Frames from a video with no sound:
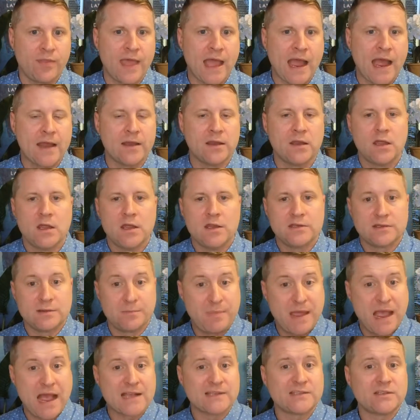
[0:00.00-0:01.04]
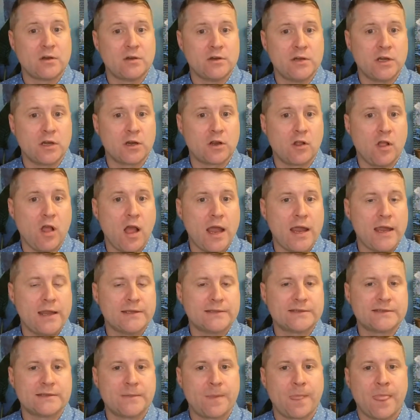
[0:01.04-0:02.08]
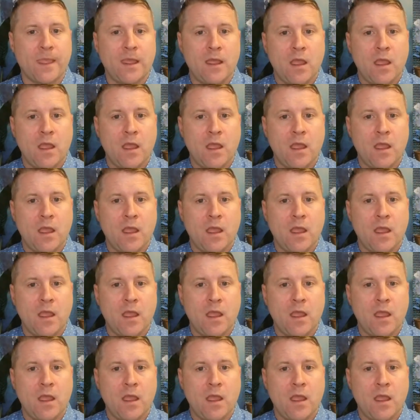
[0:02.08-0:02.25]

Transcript: that to pass on to your clients.